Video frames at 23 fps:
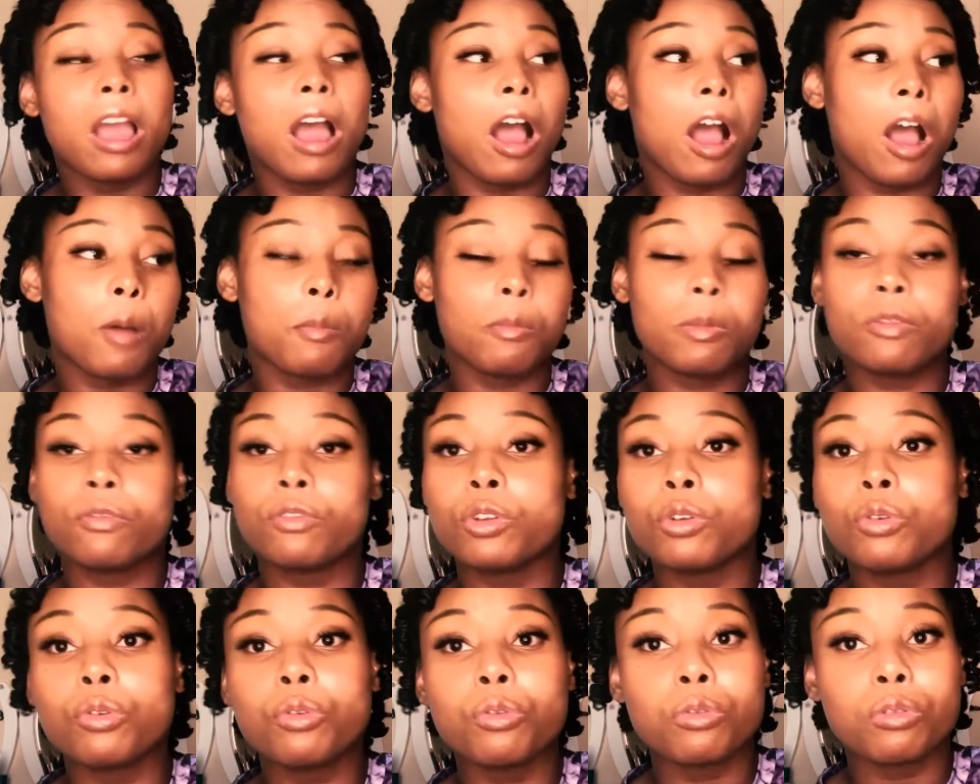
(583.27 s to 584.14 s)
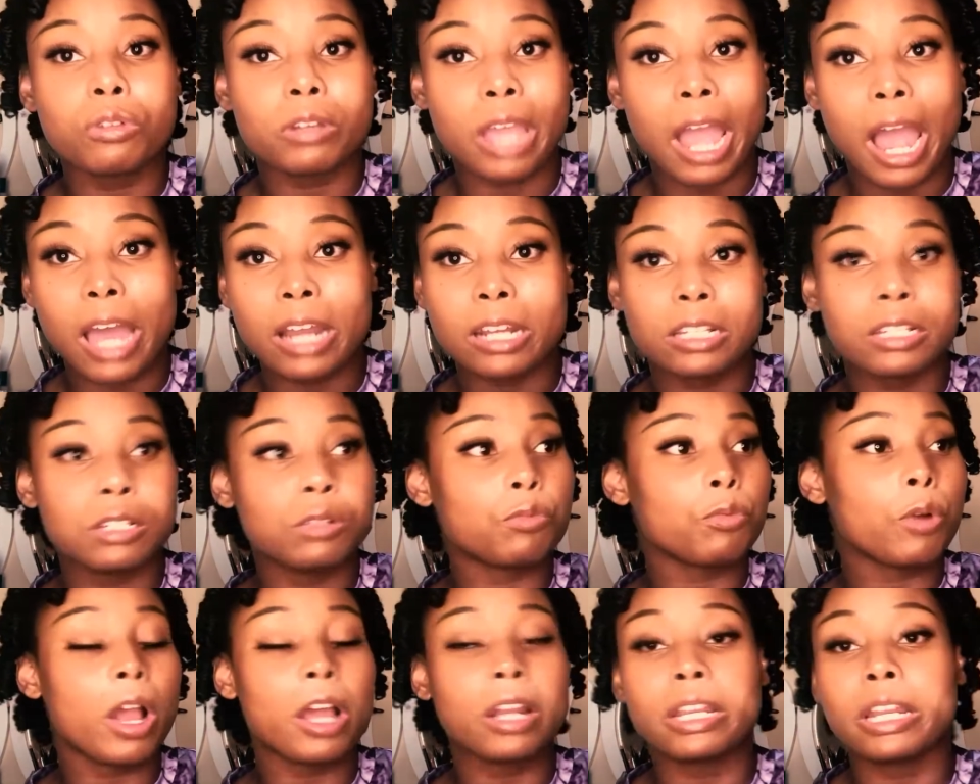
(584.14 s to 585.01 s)
If you gotta
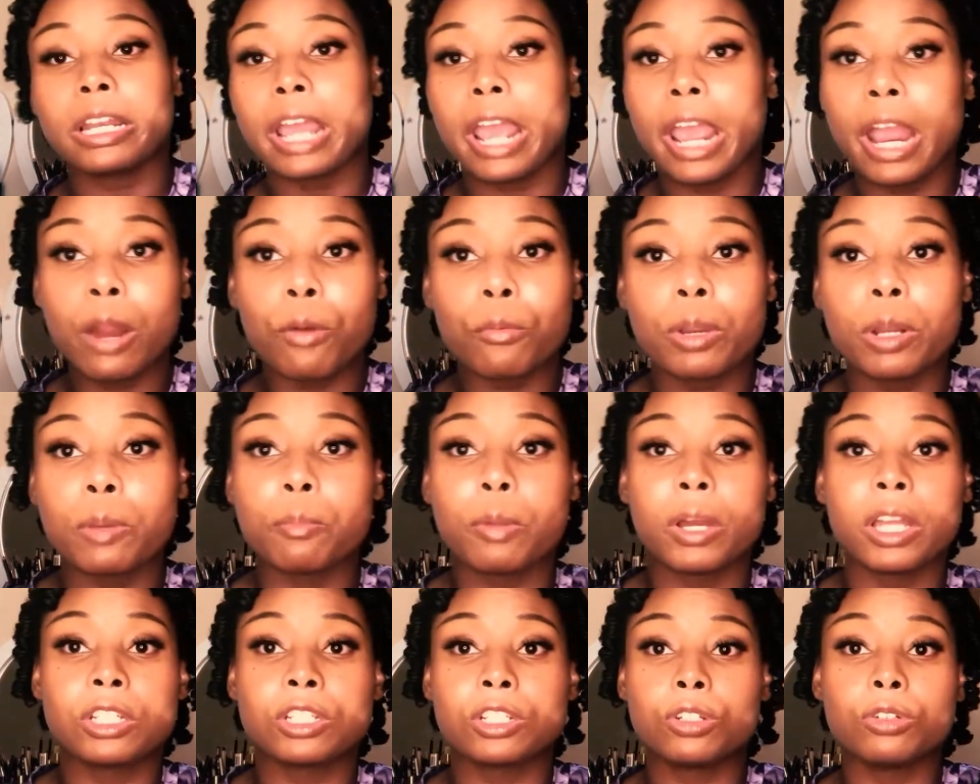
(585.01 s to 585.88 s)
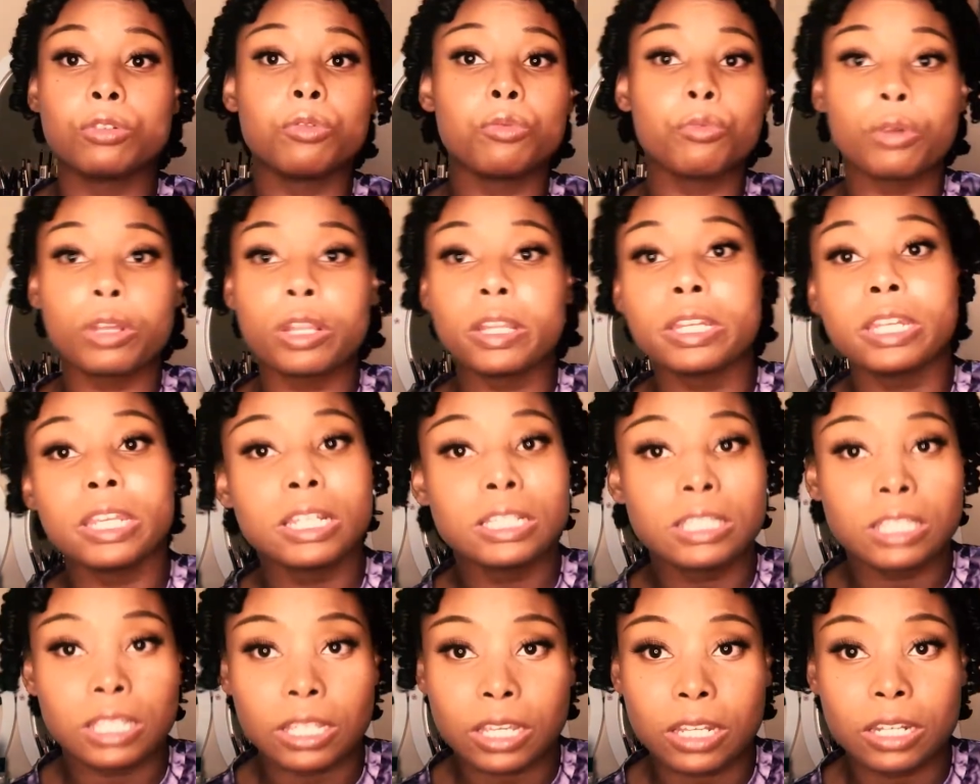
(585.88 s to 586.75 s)
run an errand but you really
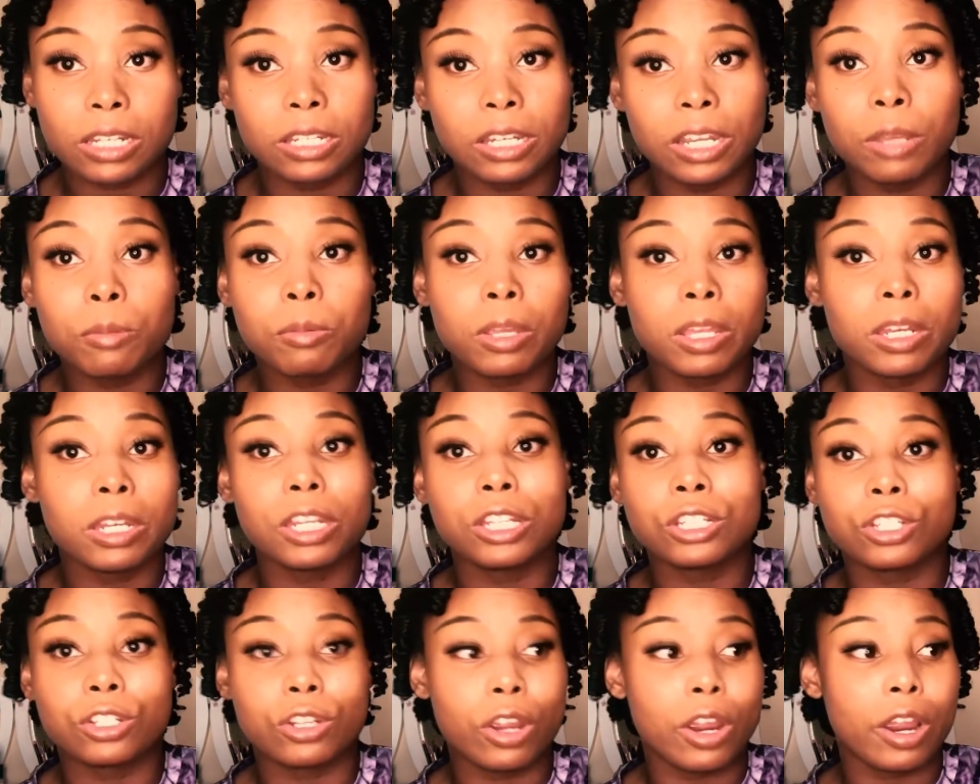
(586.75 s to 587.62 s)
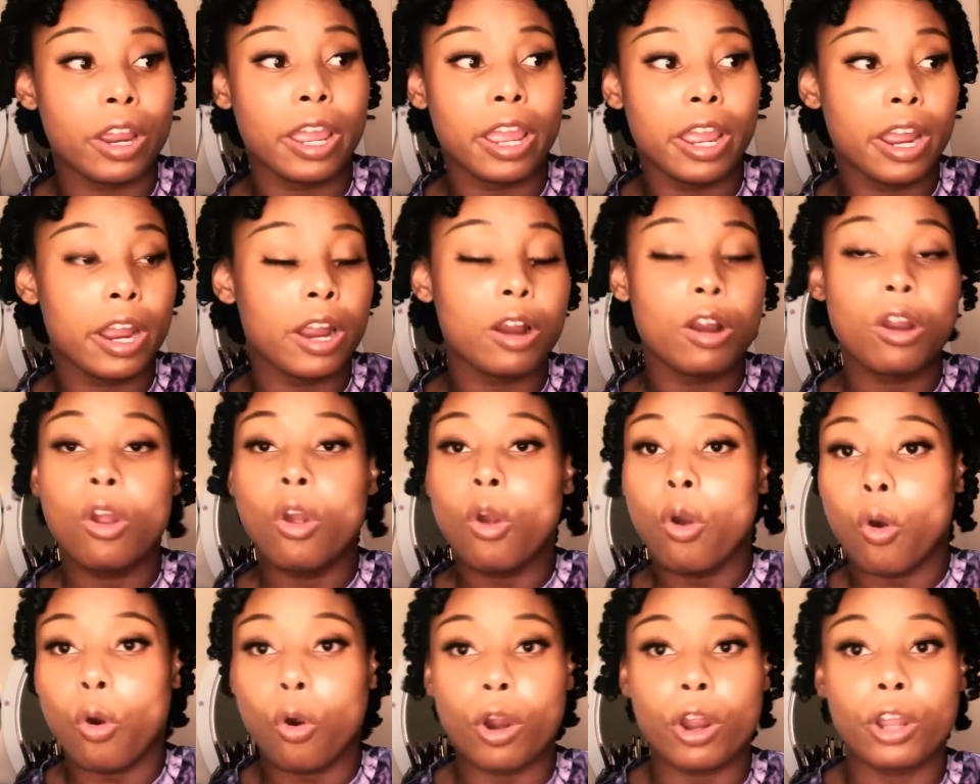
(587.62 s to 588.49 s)
need to deep condition your hair,
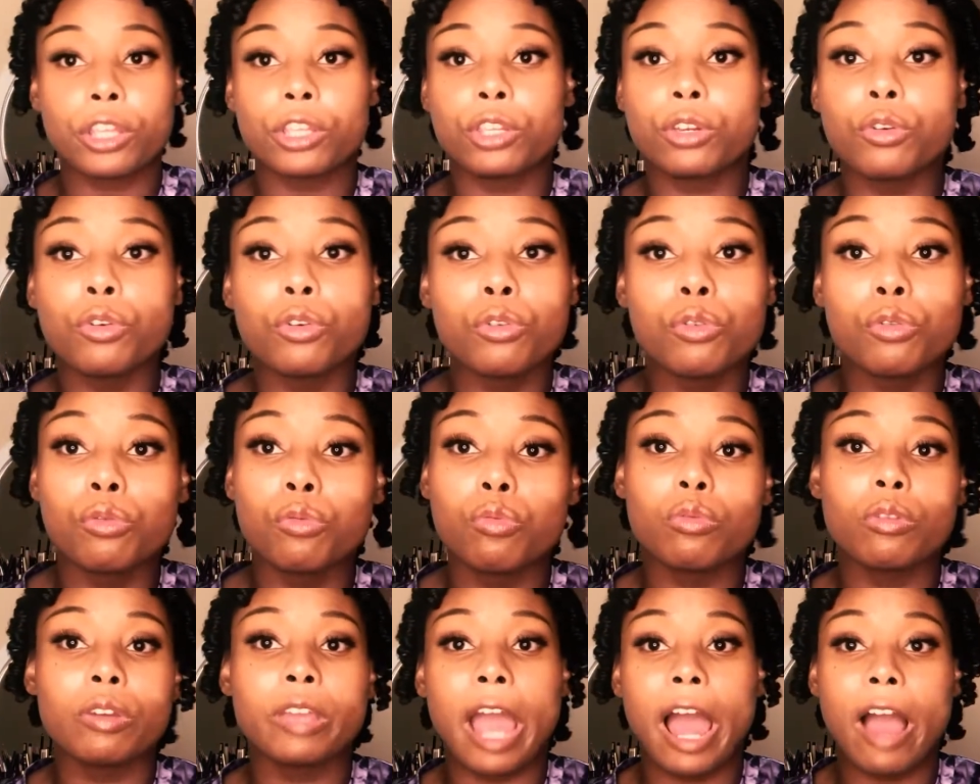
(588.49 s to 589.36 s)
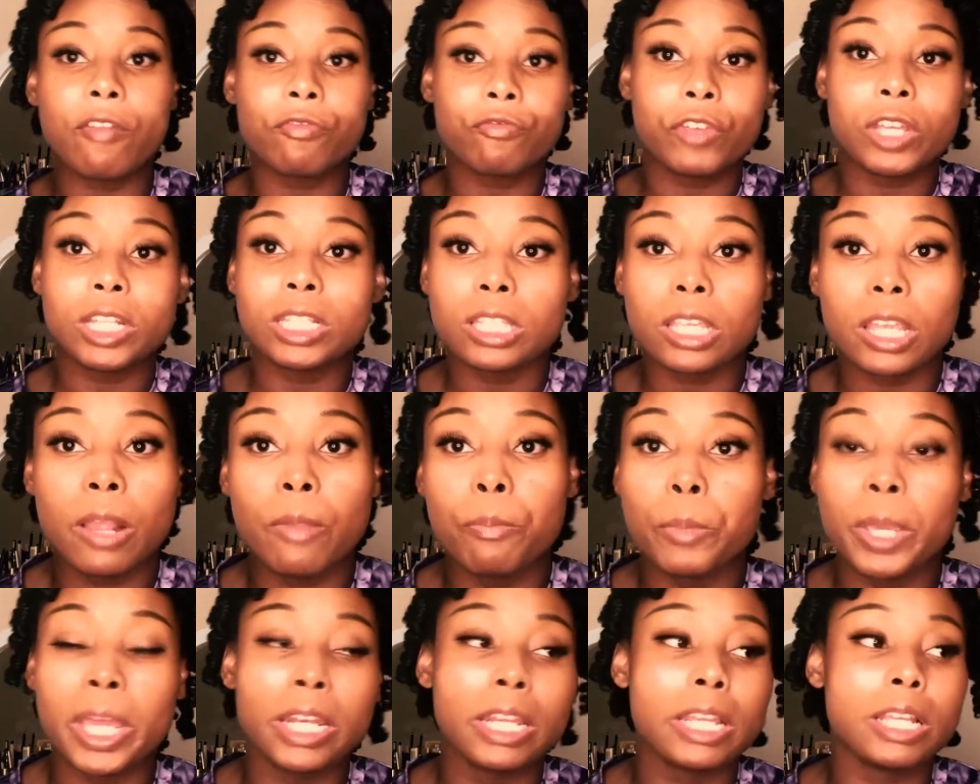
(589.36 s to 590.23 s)
or you got 15
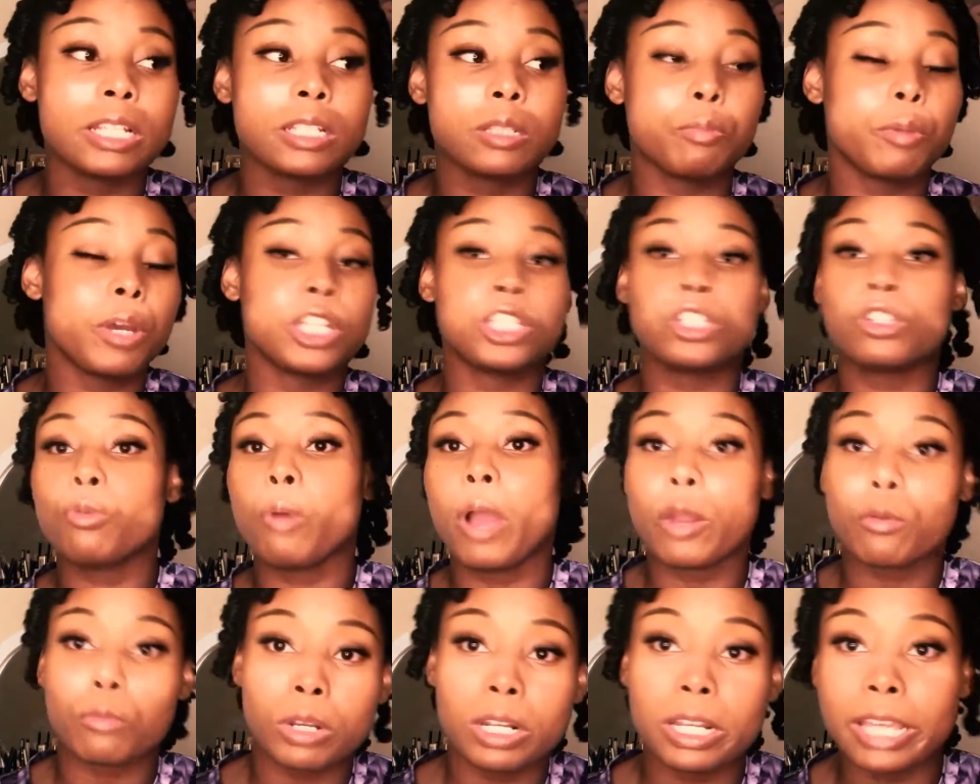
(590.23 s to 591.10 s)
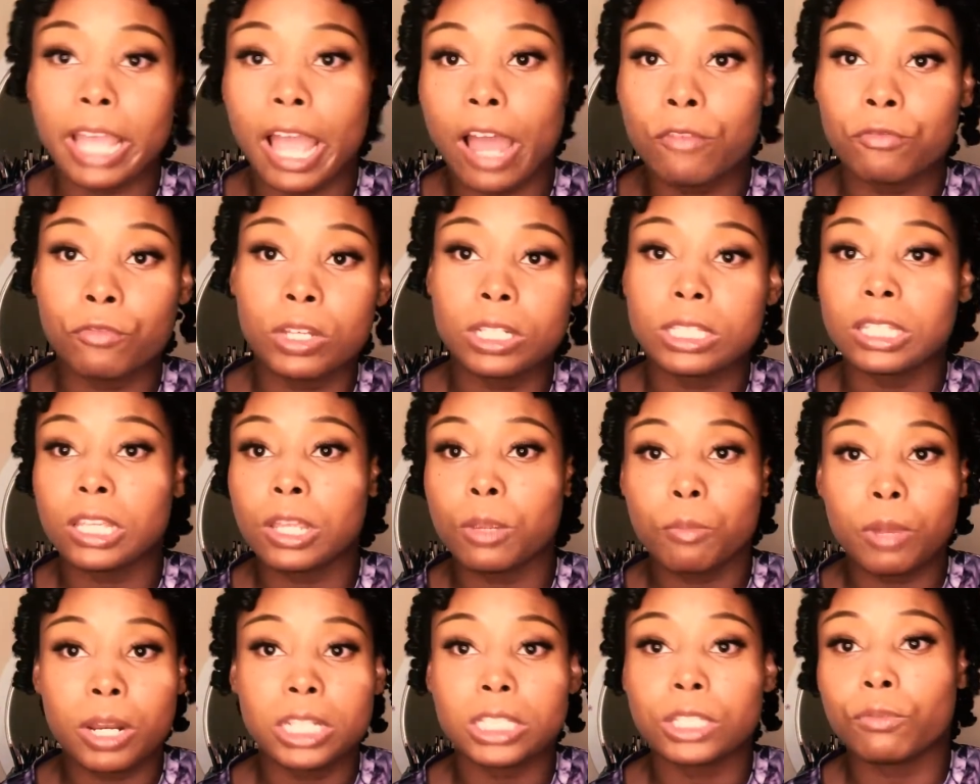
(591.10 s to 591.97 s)
minutes but you ain't really got 15
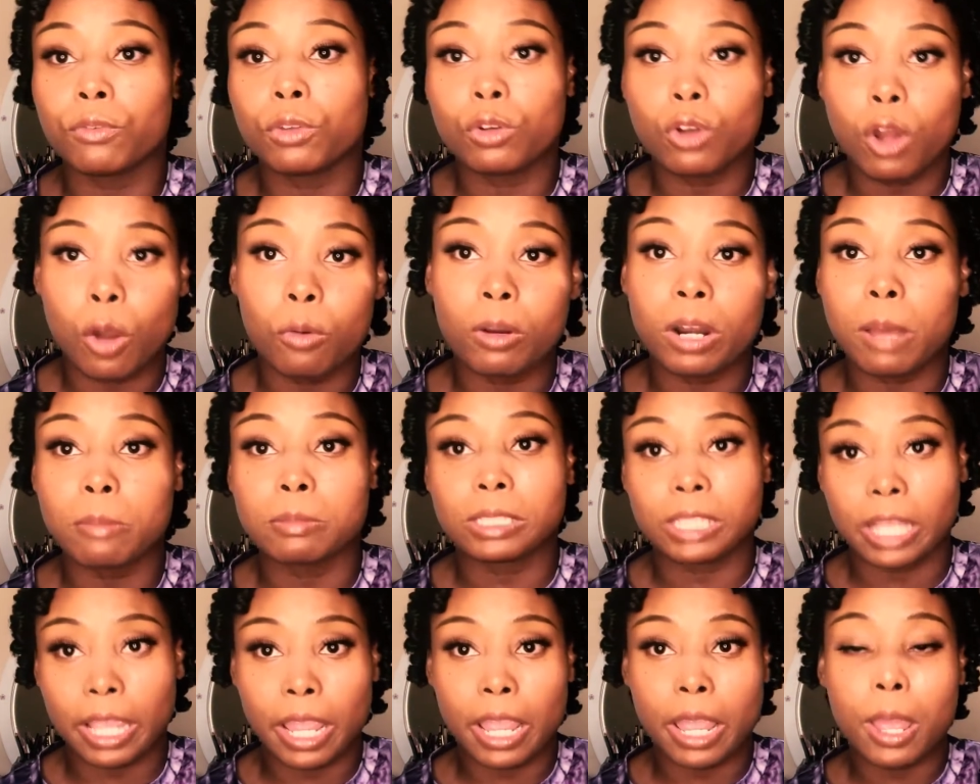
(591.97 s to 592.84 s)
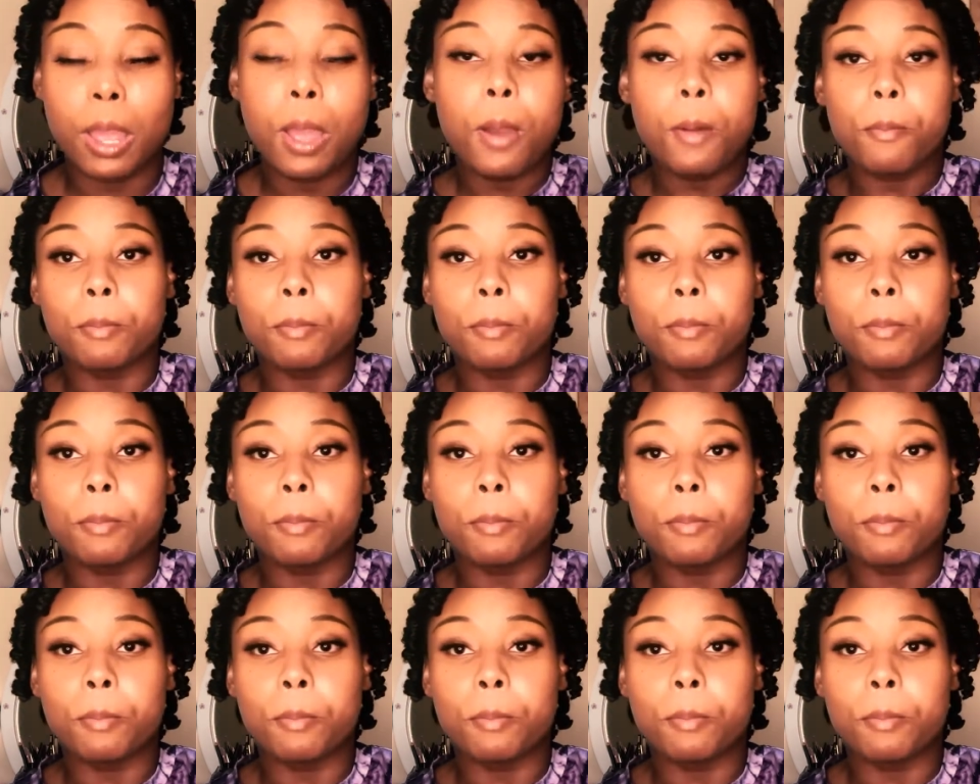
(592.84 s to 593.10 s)
minutes, if you know what I'm saying,